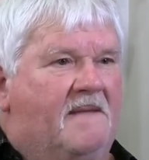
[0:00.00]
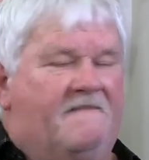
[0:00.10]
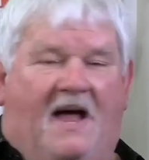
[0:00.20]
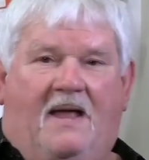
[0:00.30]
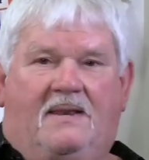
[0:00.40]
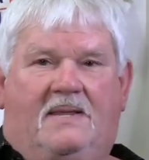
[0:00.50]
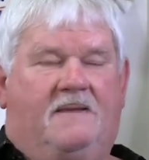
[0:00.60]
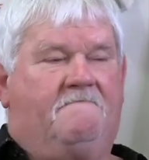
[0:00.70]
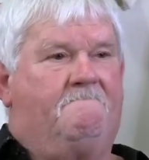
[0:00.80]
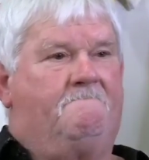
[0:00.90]

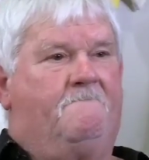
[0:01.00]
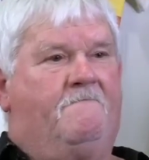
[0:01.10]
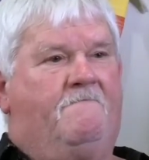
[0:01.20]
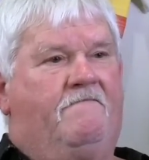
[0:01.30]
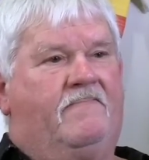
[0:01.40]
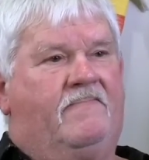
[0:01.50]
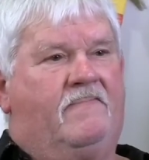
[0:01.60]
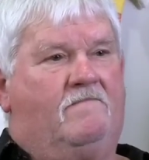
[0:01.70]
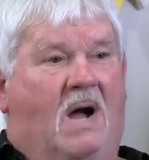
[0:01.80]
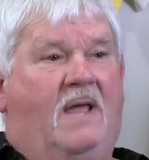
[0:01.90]
Finally,
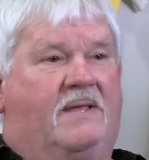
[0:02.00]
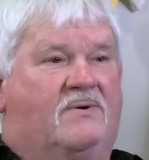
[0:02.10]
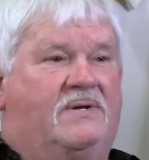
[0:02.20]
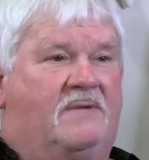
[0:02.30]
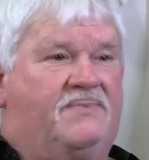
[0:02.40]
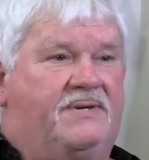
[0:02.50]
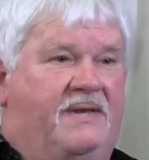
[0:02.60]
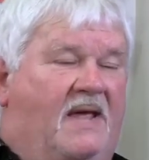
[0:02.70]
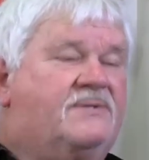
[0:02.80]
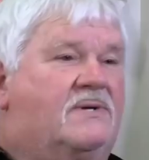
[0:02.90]
Mike went up to the
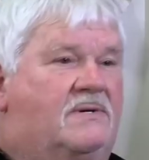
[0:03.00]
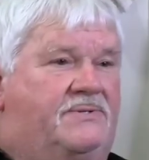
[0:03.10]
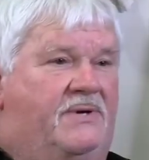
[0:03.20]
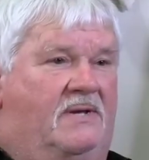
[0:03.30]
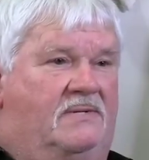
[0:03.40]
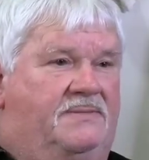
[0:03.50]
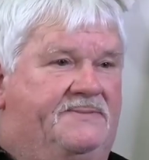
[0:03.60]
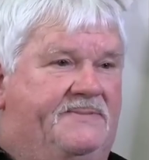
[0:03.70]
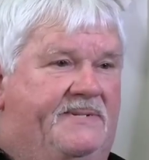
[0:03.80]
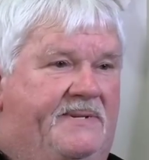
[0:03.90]
NASCAR trailer,
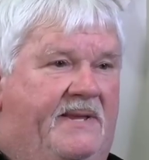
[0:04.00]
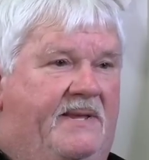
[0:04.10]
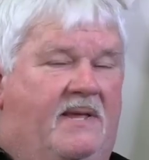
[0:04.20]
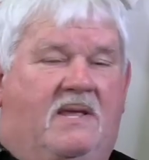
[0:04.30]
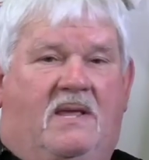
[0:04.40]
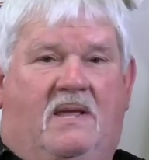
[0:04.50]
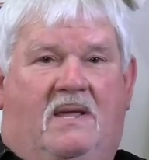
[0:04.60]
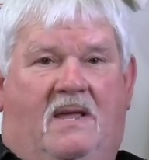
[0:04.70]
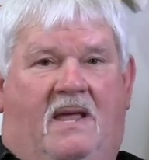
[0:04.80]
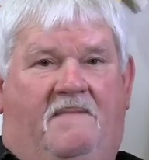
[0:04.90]

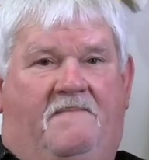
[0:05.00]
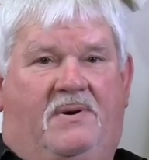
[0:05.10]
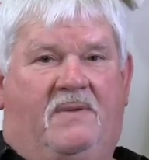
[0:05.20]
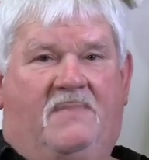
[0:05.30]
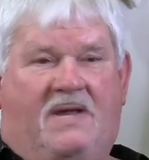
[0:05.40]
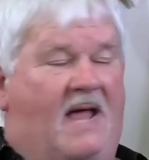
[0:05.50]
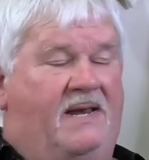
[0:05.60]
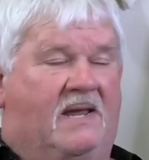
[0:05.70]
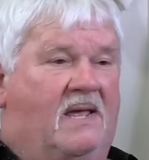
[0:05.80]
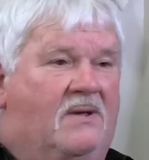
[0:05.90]
and pretty much, I
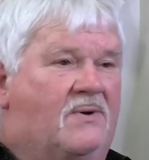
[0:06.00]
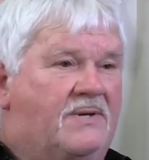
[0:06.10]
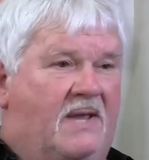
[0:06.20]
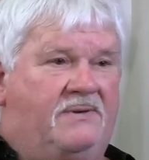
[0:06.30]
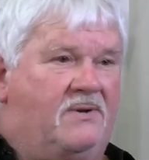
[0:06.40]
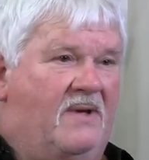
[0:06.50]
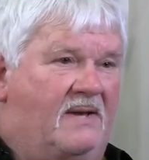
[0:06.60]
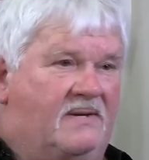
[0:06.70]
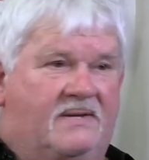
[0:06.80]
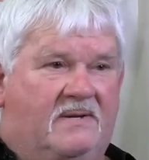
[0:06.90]
didn't go because I knew
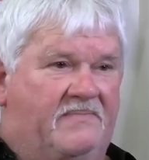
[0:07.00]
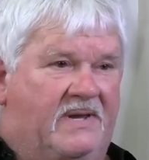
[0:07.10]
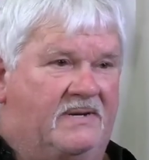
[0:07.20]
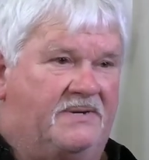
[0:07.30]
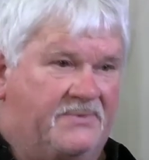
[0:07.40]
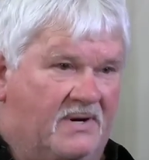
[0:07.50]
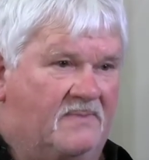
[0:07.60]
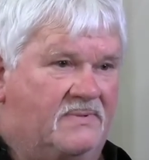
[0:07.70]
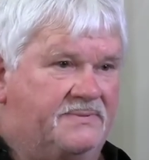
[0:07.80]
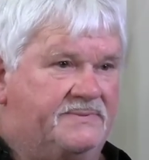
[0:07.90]
I'd end up getting in
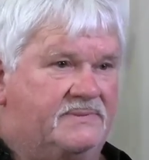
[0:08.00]
trouble.